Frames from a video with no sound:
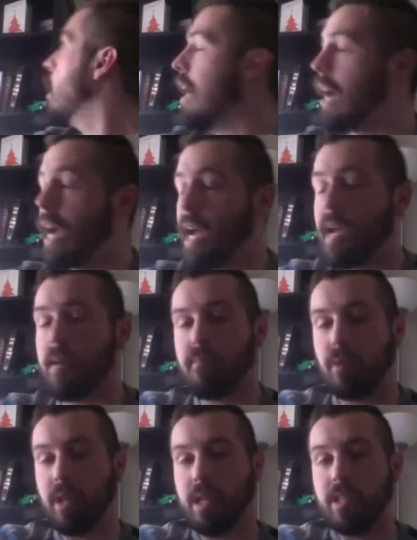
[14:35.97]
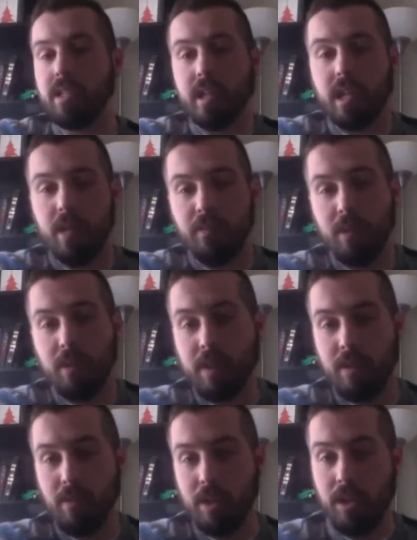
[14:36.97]
I placed in a couple of
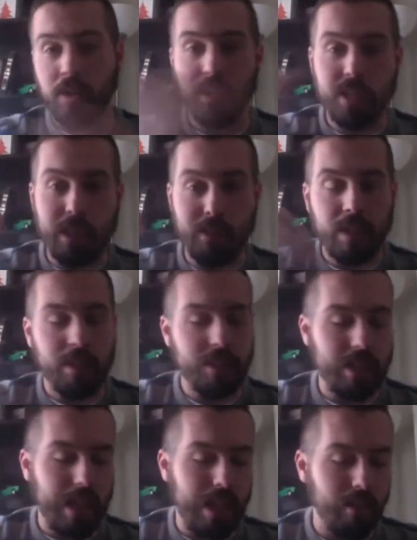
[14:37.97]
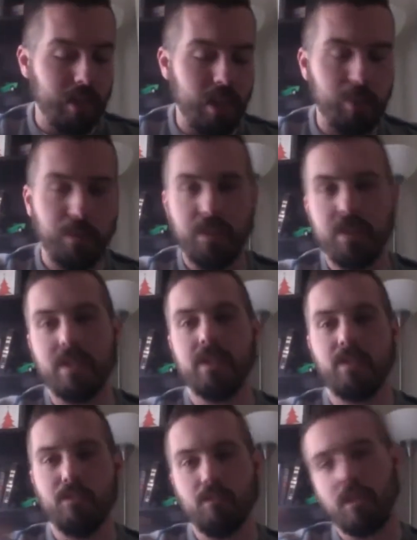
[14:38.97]
them. What you don't see up there is I have a couple of the
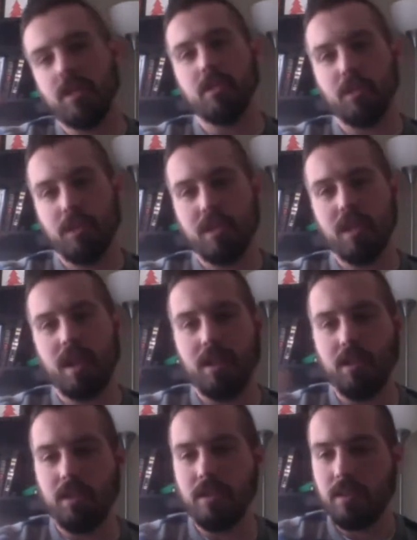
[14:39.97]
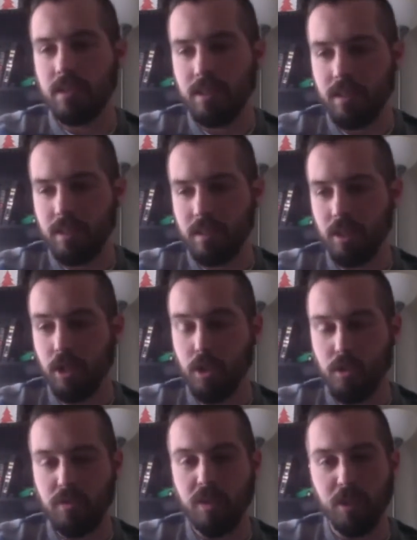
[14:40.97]
wrestler style,
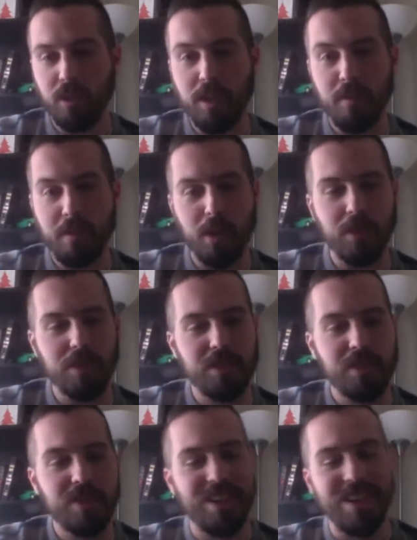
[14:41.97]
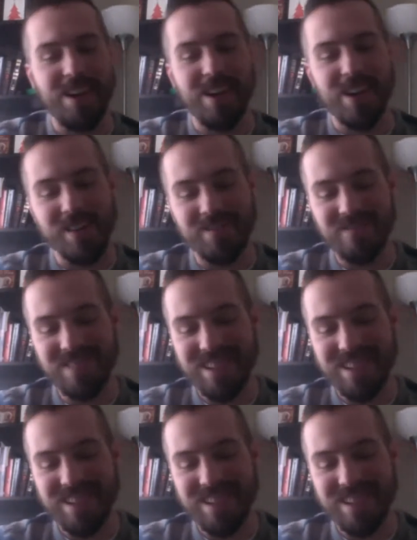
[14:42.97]
goofy looking belts. I'll